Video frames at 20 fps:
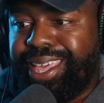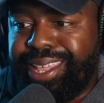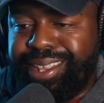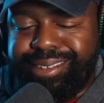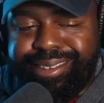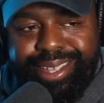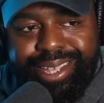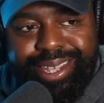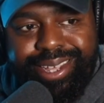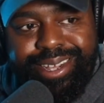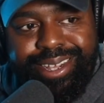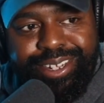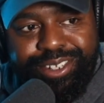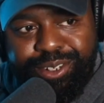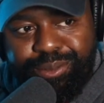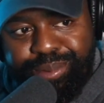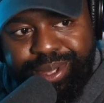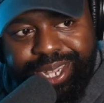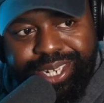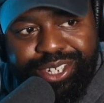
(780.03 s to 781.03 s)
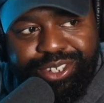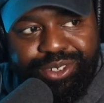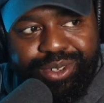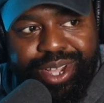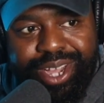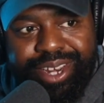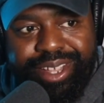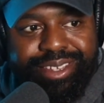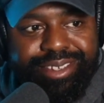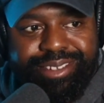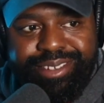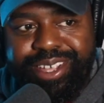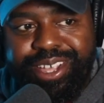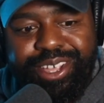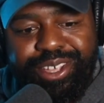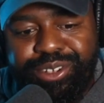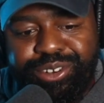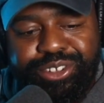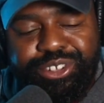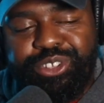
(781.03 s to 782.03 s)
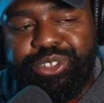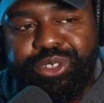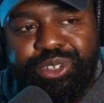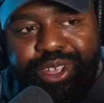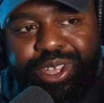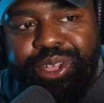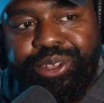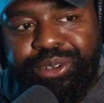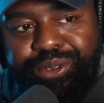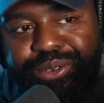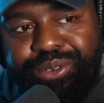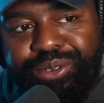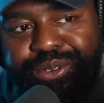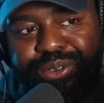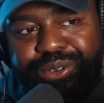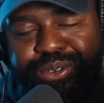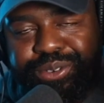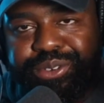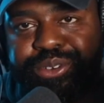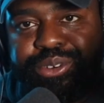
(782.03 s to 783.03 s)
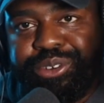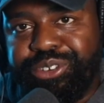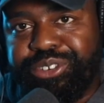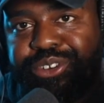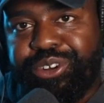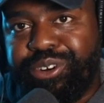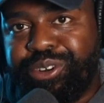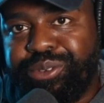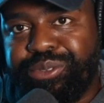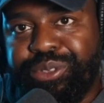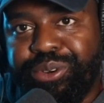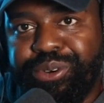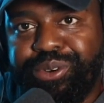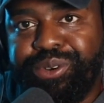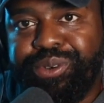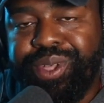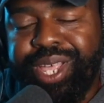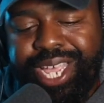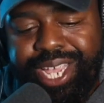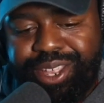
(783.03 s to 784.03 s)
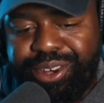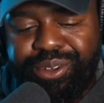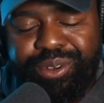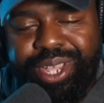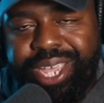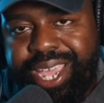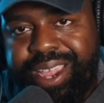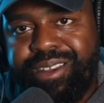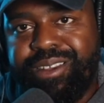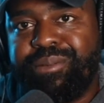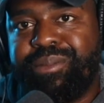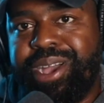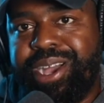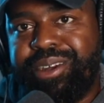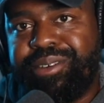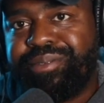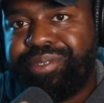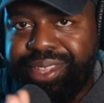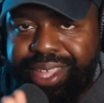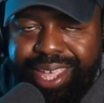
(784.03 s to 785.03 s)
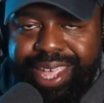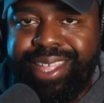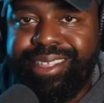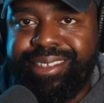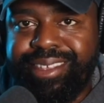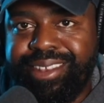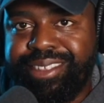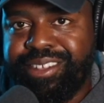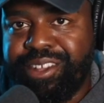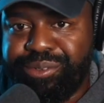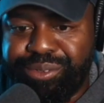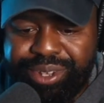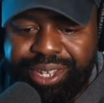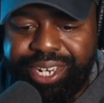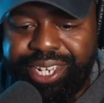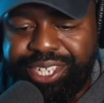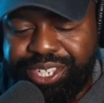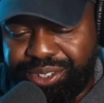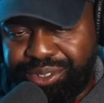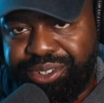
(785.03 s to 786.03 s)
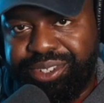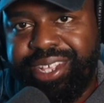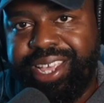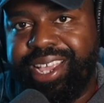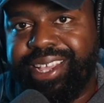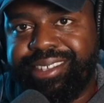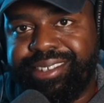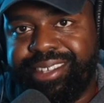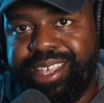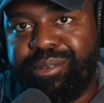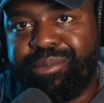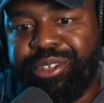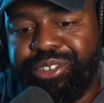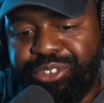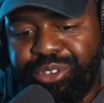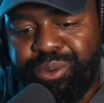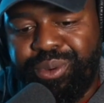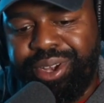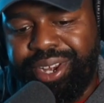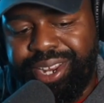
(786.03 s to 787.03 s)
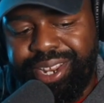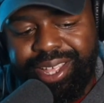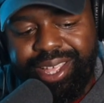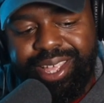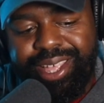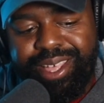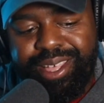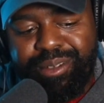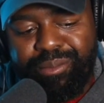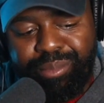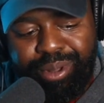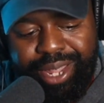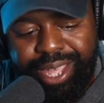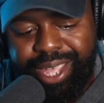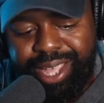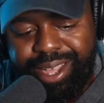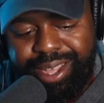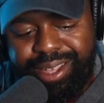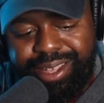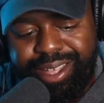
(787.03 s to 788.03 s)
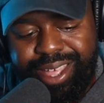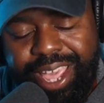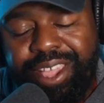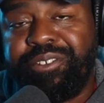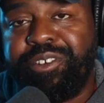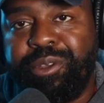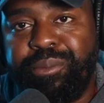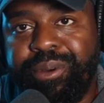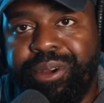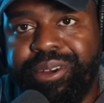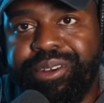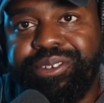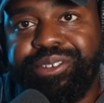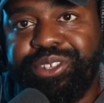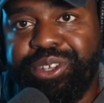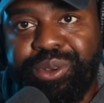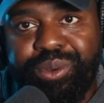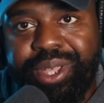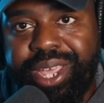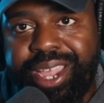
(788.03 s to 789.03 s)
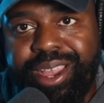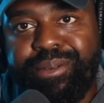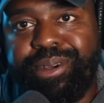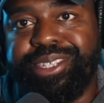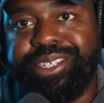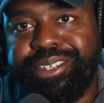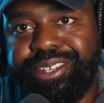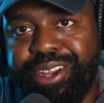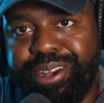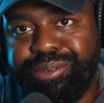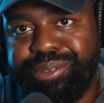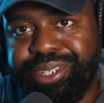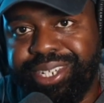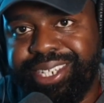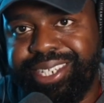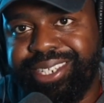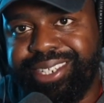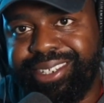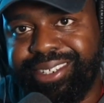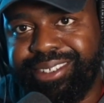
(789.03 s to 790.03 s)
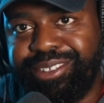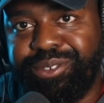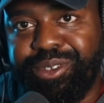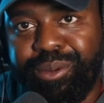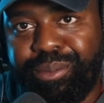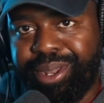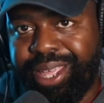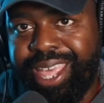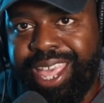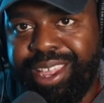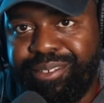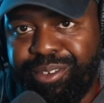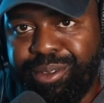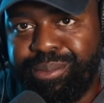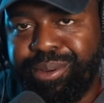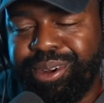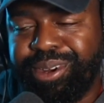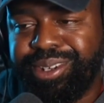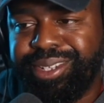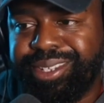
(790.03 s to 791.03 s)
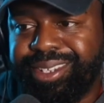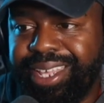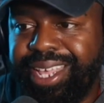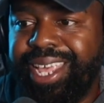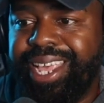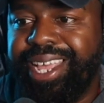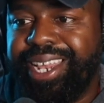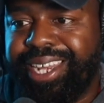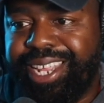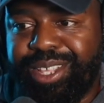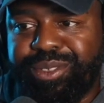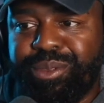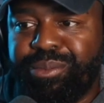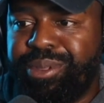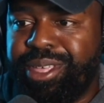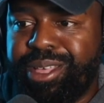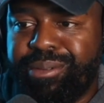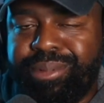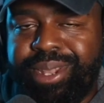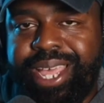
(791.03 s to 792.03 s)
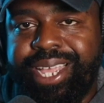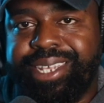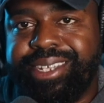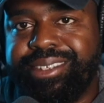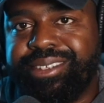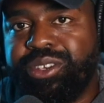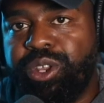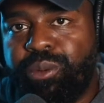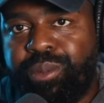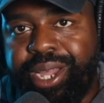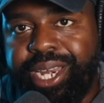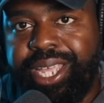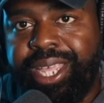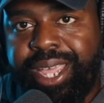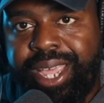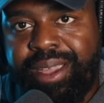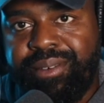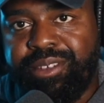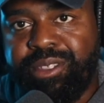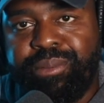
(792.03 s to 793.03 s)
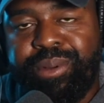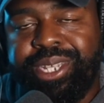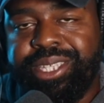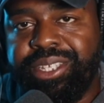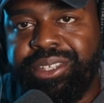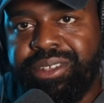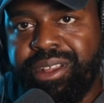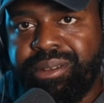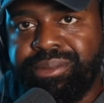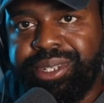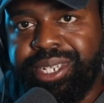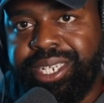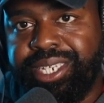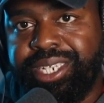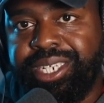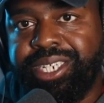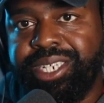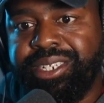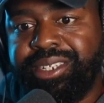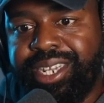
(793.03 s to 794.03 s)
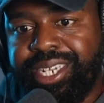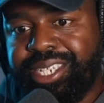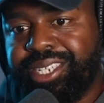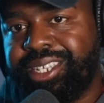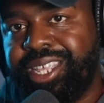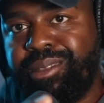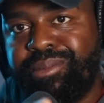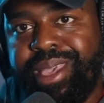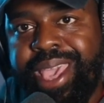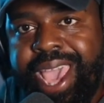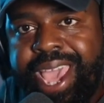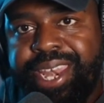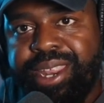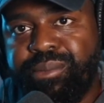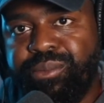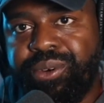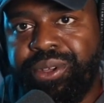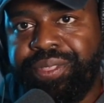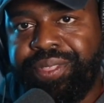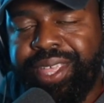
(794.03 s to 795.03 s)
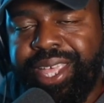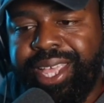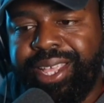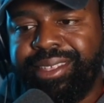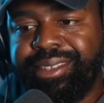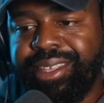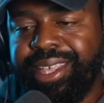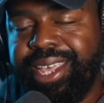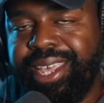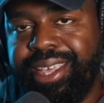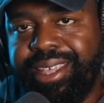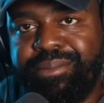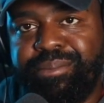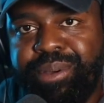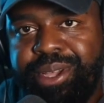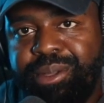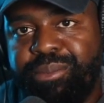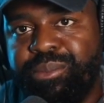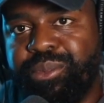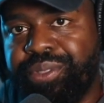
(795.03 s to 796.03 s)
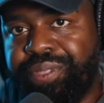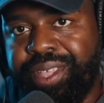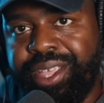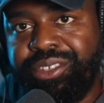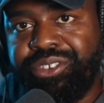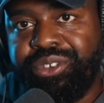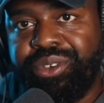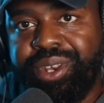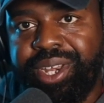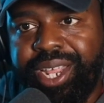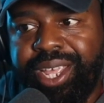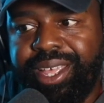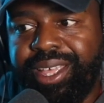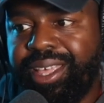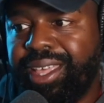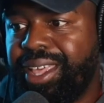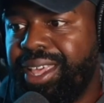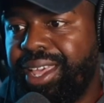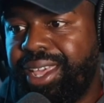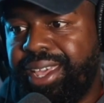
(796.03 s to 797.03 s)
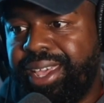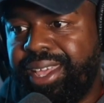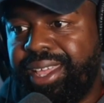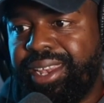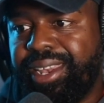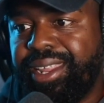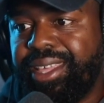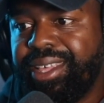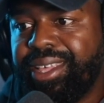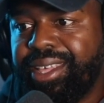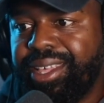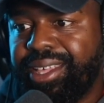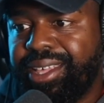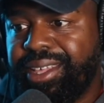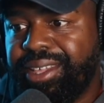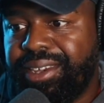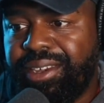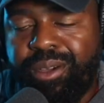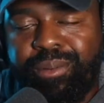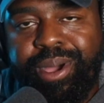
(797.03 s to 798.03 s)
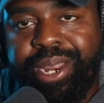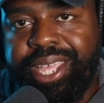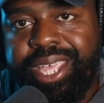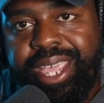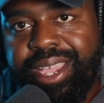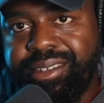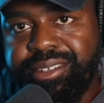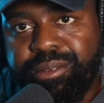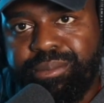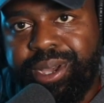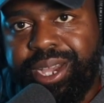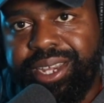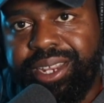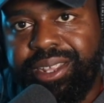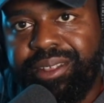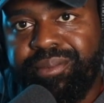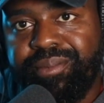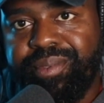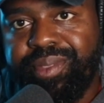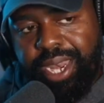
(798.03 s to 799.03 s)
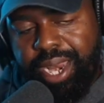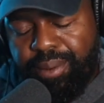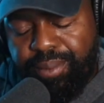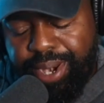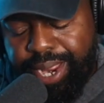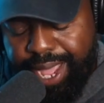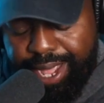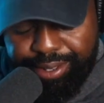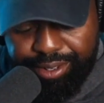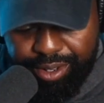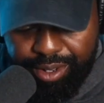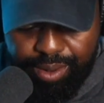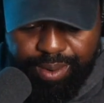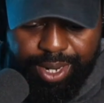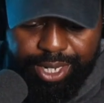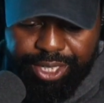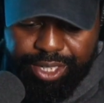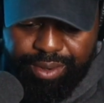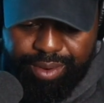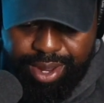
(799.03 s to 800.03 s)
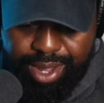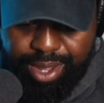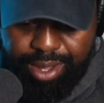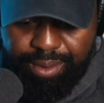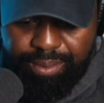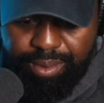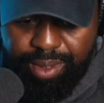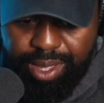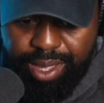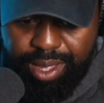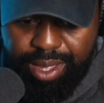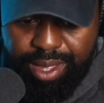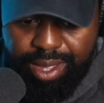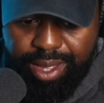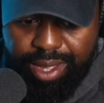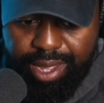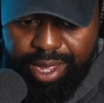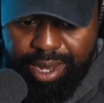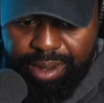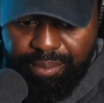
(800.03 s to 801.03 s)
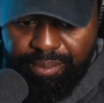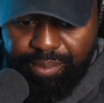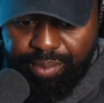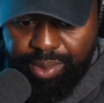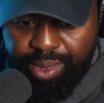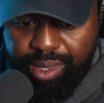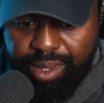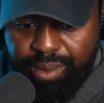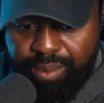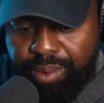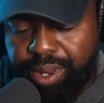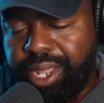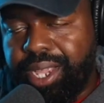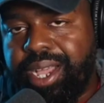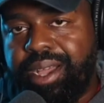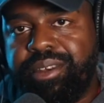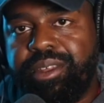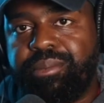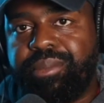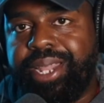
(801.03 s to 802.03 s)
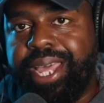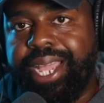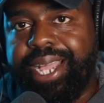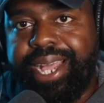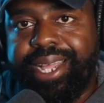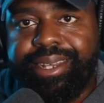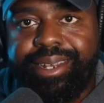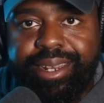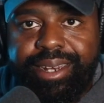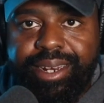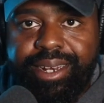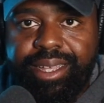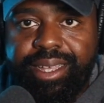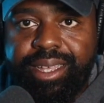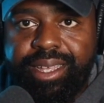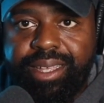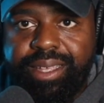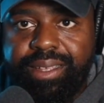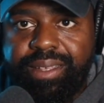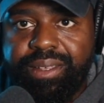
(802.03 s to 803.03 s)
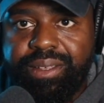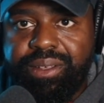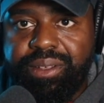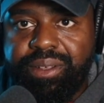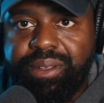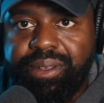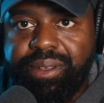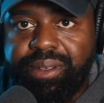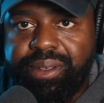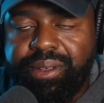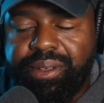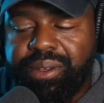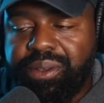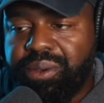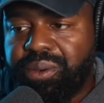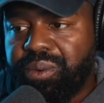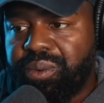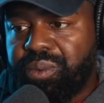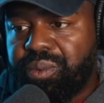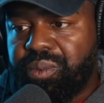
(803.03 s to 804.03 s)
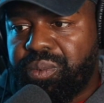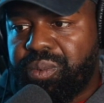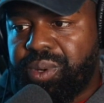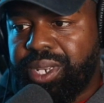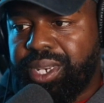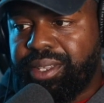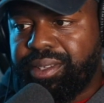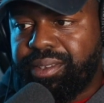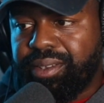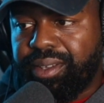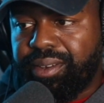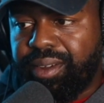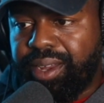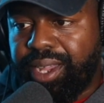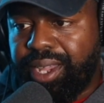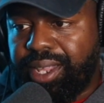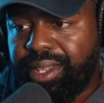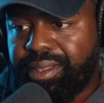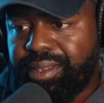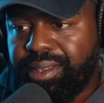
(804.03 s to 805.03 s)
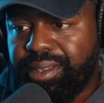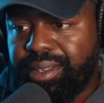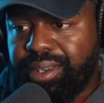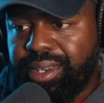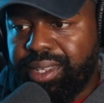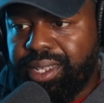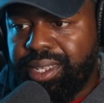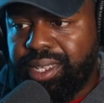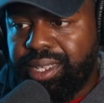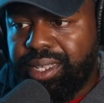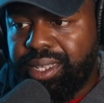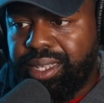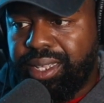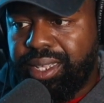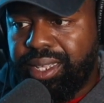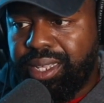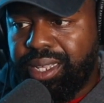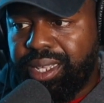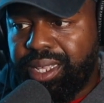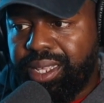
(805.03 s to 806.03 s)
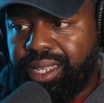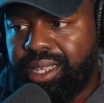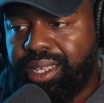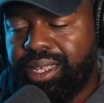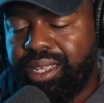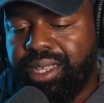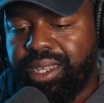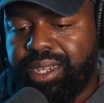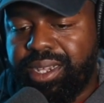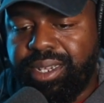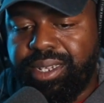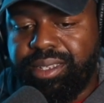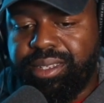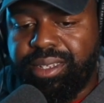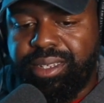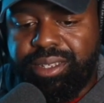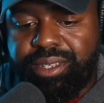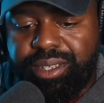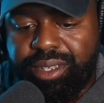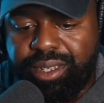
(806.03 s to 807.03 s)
and it's like 100 pages. You just scroll through and you don't care about the ends of the terms and conditions. You just hit accept because you want to play Angry Birds. You don't care about the terms and conditions. You want to play Angry Birds. That's what being black is. Nobody cares about the terms and conditions. You have to keep adding more things and putting more things on there, and nobody cares about it. Then I want to ask a question, right? When it comes to black identity, what is it, right? Because